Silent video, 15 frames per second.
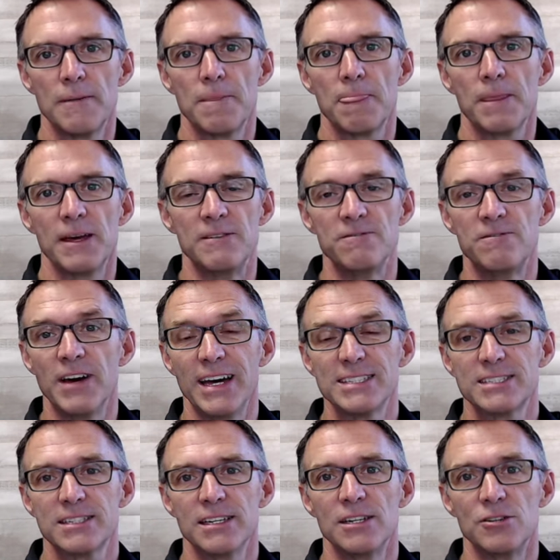
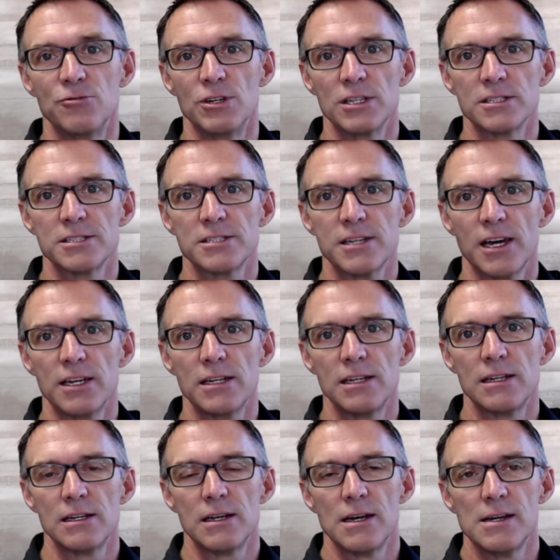invest in real estate.
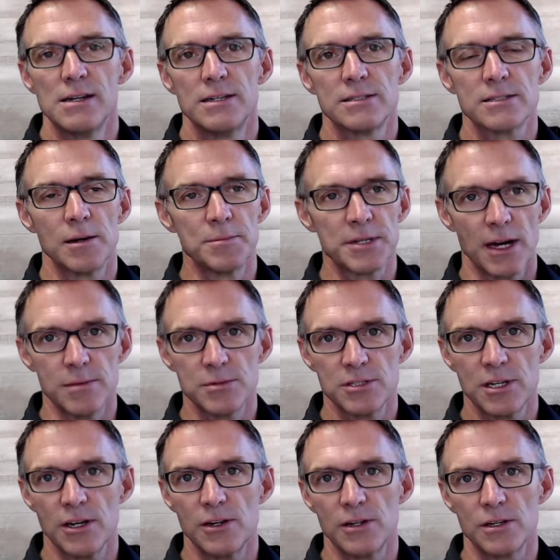Sometimes
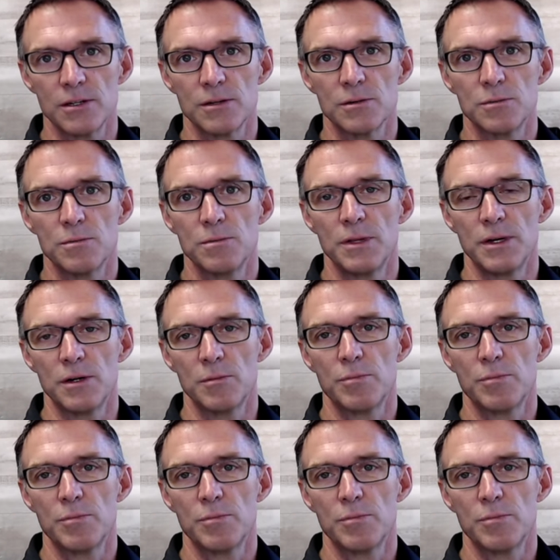their